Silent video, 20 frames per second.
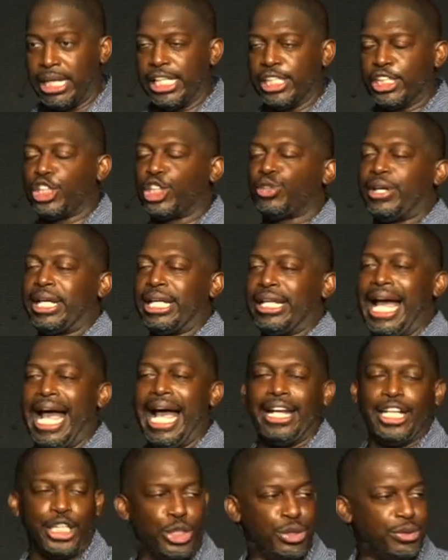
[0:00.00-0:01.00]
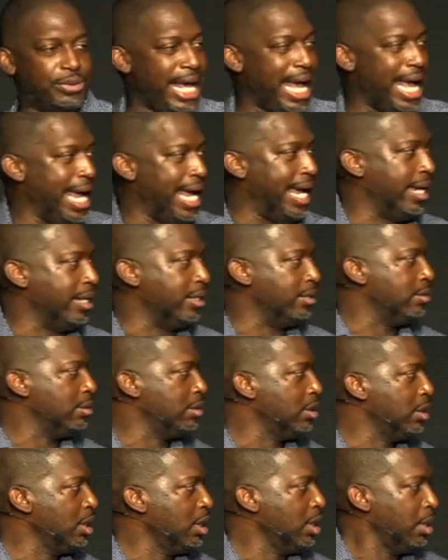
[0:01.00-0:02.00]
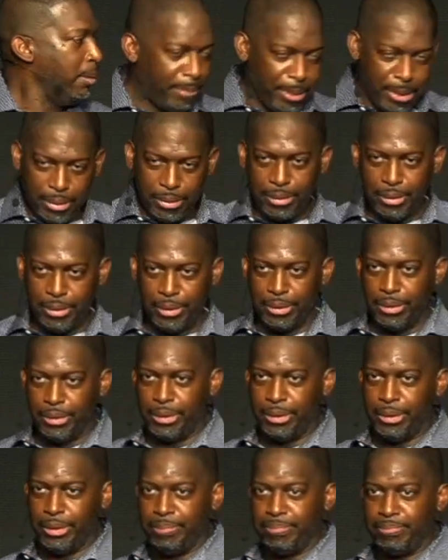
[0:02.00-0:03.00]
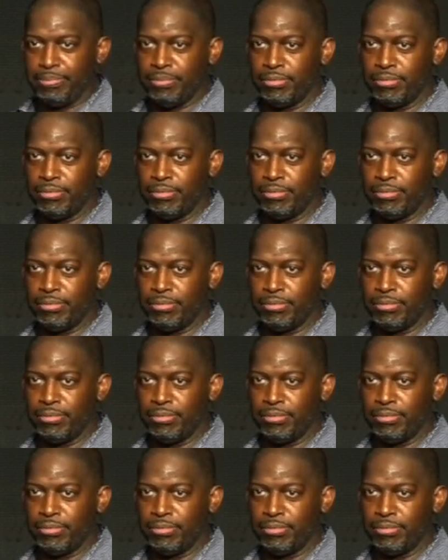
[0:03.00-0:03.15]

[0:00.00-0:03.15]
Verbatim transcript: It's a straight line and you dead. Boop.